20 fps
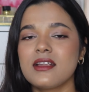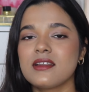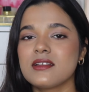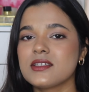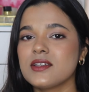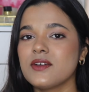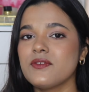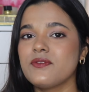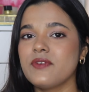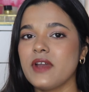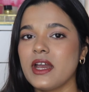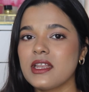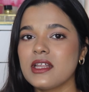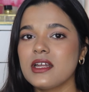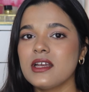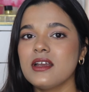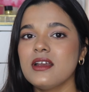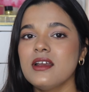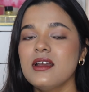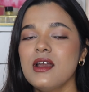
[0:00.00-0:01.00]
It is a
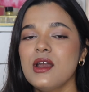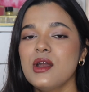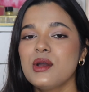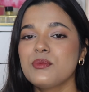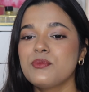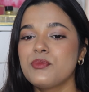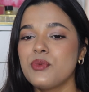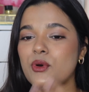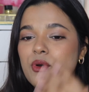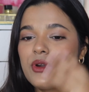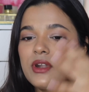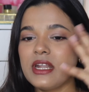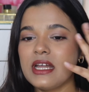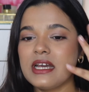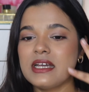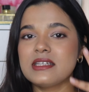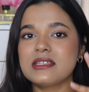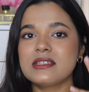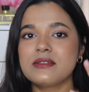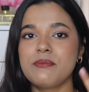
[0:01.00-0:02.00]
very
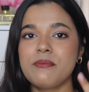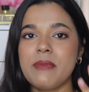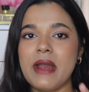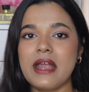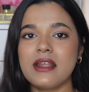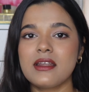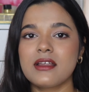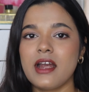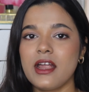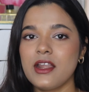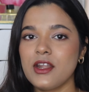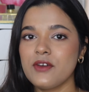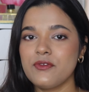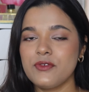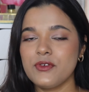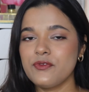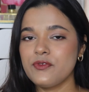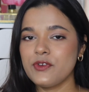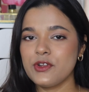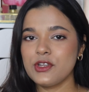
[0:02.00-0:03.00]
poreless matte kind
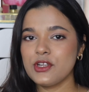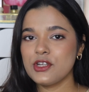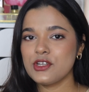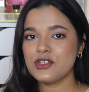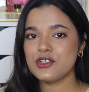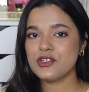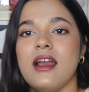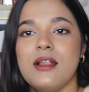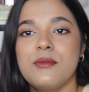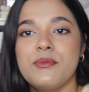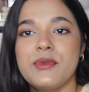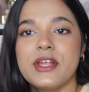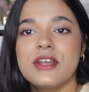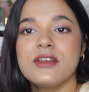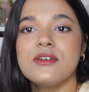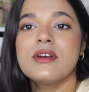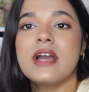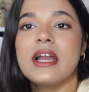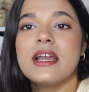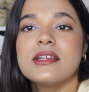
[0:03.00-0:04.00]
of a finish. I'll bring
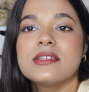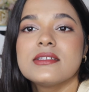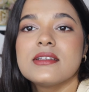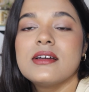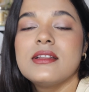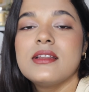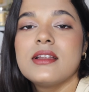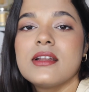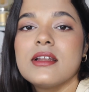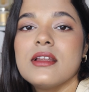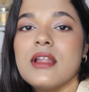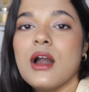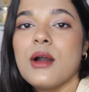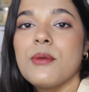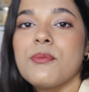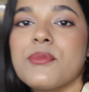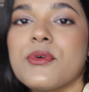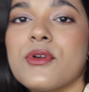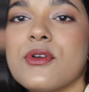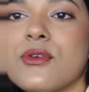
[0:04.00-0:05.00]
you guys a little
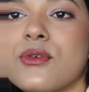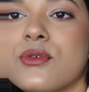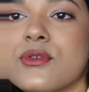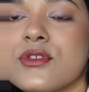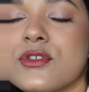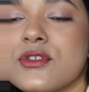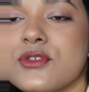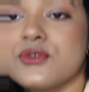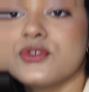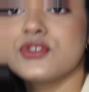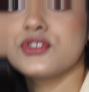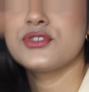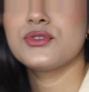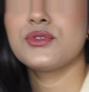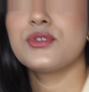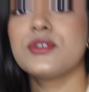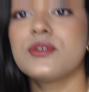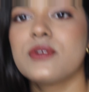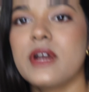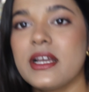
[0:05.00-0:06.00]
up close to
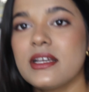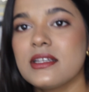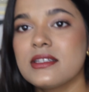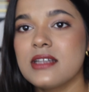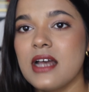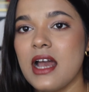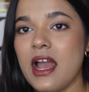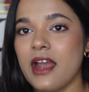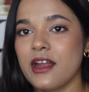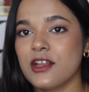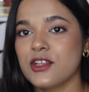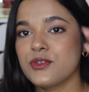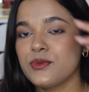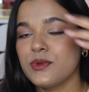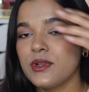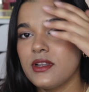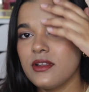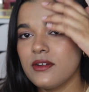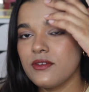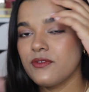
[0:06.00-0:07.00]
show you guys the
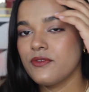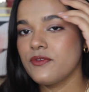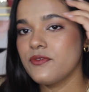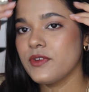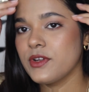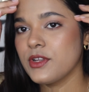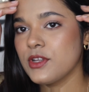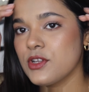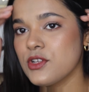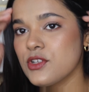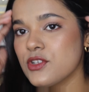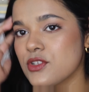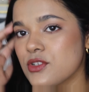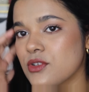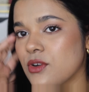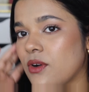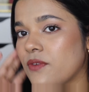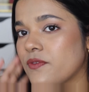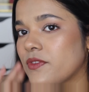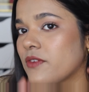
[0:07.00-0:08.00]
actual
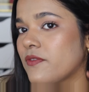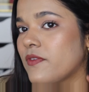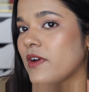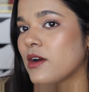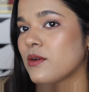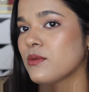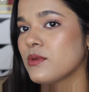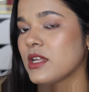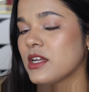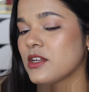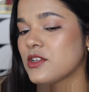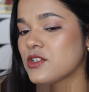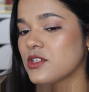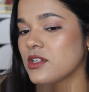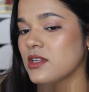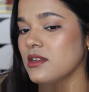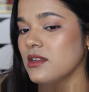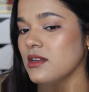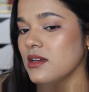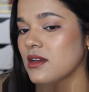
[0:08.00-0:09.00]
finish of the
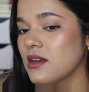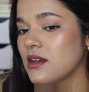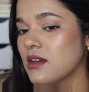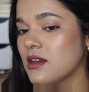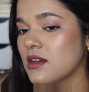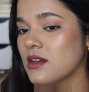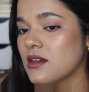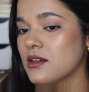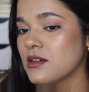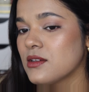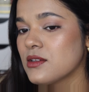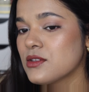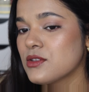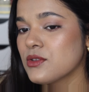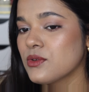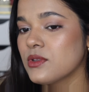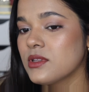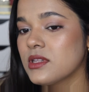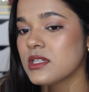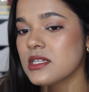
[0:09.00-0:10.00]
foundation.
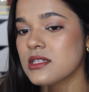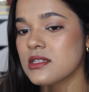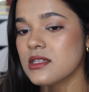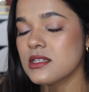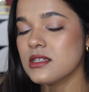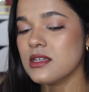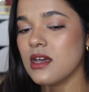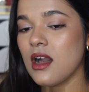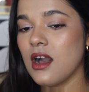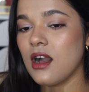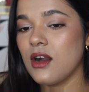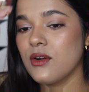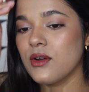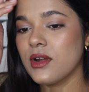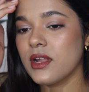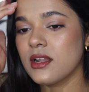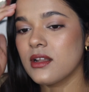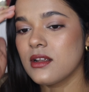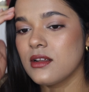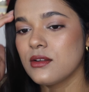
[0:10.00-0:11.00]
So this is how
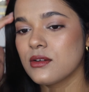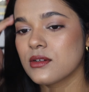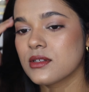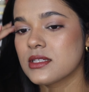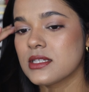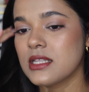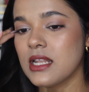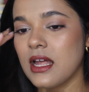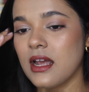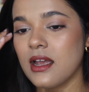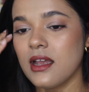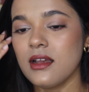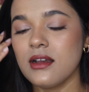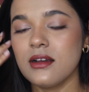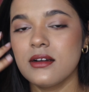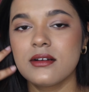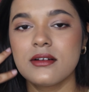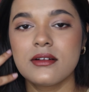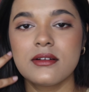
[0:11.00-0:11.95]
it looks like.